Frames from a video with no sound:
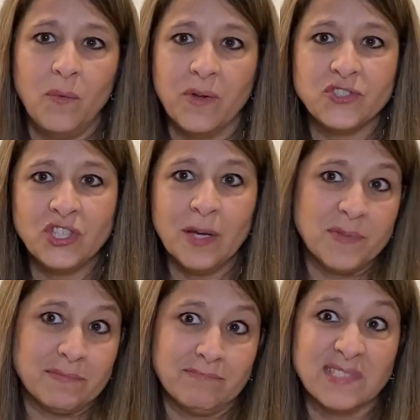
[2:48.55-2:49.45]
With
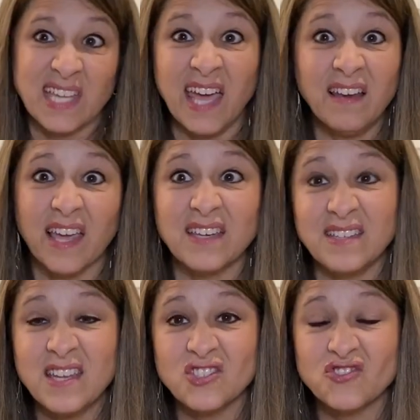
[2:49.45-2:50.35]
chips, it's kind of like a
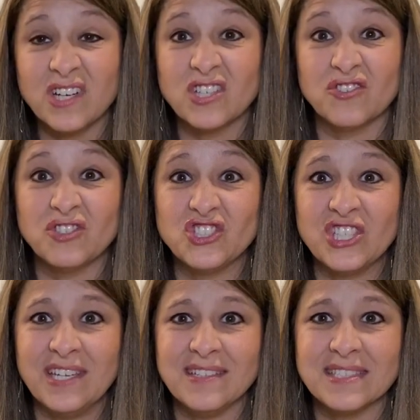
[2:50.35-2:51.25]
deconstructed grilled
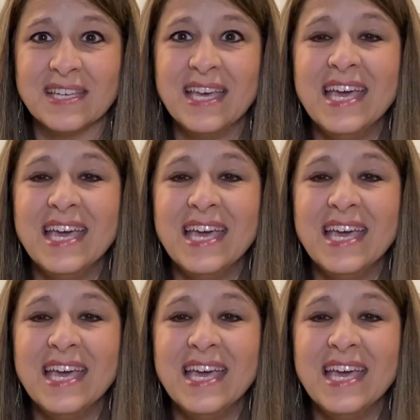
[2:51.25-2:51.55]
cheese.